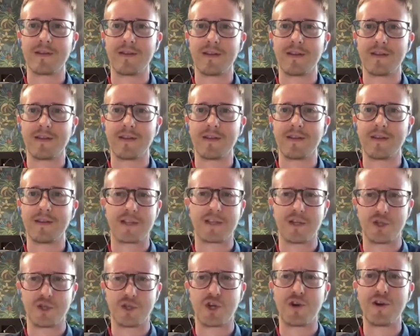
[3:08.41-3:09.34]
It's a
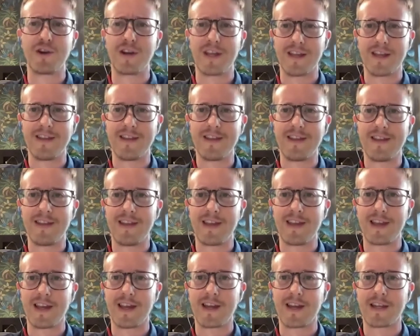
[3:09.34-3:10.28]
journey,
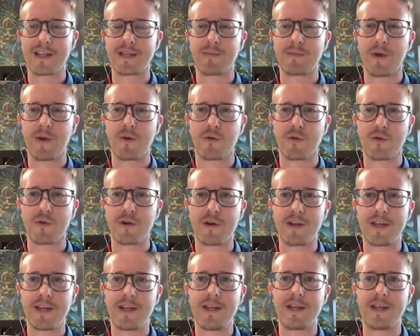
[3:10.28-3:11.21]
and it's about learning,